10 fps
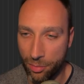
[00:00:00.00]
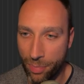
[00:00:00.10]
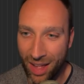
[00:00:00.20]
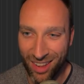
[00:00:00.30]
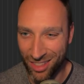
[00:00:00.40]

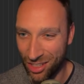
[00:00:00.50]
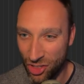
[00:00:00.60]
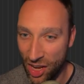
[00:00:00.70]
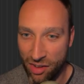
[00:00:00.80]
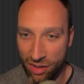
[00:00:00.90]
Balance is
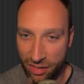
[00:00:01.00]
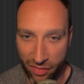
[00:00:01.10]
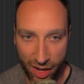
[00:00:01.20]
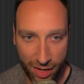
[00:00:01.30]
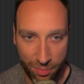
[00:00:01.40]
generally
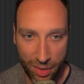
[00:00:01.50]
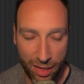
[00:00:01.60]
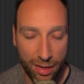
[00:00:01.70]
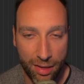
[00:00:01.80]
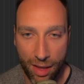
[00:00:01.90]
fine.
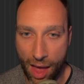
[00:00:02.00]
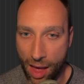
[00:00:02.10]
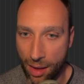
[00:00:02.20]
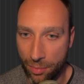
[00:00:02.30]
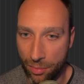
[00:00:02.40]

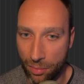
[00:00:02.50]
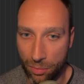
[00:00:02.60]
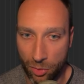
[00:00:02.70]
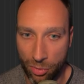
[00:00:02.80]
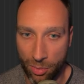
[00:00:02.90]

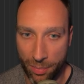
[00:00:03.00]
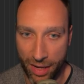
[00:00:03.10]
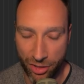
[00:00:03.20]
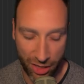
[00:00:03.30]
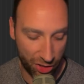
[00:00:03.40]
We'll probably
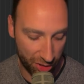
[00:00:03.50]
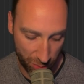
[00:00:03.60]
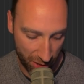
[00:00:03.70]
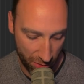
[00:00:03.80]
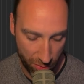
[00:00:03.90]
make changes as
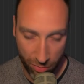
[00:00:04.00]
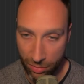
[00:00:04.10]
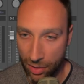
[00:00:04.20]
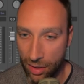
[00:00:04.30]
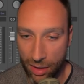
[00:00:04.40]
we go.
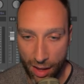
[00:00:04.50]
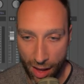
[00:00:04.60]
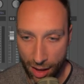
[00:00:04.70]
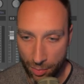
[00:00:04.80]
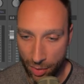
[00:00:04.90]

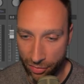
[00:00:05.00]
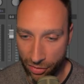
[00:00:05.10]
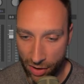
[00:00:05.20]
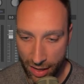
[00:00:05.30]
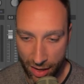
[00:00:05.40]
But
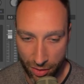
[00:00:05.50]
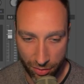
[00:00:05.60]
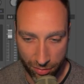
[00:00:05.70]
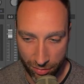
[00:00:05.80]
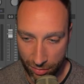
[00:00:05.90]
for right
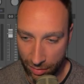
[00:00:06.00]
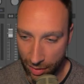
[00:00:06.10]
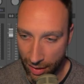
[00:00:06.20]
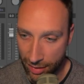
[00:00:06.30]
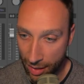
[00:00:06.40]
now,
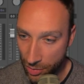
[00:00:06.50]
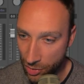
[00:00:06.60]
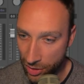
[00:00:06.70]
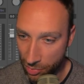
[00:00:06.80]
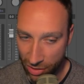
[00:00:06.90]
it's time to
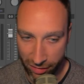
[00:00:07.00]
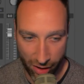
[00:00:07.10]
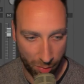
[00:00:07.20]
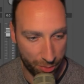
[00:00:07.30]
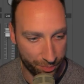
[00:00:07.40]
do some
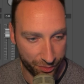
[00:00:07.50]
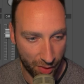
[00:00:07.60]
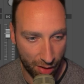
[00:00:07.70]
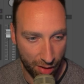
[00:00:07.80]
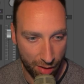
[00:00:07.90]
reverb.
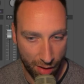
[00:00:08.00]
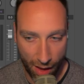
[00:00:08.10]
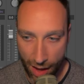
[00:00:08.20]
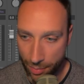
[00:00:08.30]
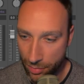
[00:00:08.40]

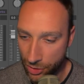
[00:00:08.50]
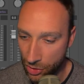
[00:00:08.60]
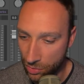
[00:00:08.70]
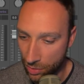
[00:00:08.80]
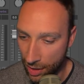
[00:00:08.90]

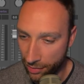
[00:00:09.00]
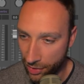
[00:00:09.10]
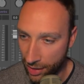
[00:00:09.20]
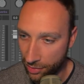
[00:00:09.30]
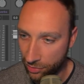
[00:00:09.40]
So I've
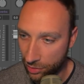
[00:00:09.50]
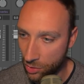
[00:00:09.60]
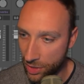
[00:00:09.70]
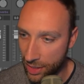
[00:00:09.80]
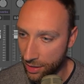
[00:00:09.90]
kind of
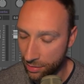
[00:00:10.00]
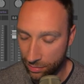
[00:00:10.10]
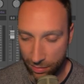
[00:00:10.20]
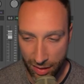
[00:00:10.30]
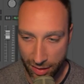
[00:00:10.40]
loaded in
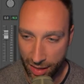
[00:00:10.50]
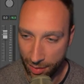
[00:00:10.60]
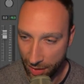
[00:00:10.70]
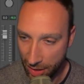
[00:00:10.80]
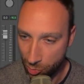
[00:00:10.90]
these
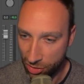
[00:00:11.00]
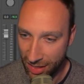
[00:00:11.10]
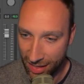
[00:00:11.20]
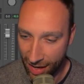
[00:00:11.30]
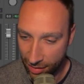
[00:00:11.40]

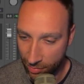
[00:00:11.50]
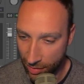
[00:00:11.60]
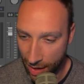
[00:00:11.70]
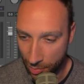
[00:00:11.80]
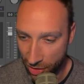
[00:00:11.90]
preset
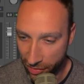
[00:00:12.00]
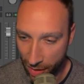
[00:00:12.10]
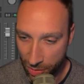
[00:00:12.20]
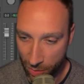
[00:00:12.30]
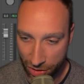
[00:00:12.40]

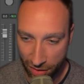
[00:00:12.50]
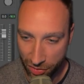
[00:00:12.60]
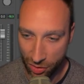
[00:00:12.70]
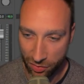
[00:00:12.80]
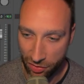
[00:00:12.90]
reverbs, which I've
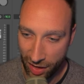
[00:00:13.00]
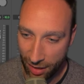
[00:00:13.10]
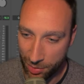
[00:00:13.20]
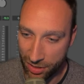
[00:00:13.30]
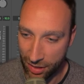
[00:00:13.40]
sort of
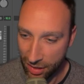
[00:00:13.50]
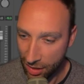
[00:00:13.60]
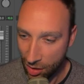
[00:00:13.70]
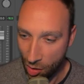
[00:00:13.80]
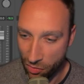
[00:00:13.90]
developed
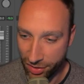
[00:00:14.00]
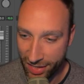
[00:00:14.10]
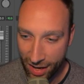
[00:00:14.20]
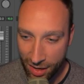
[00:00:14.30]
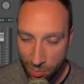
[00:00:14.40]
over
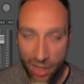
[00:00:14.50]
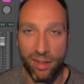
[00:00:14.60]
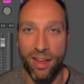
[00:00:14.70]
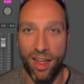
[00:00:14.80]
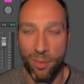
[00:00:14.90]
time
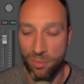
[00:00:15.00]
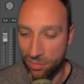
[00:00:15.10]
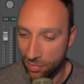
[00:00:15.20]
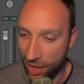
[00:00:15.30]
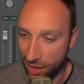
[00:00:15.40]
and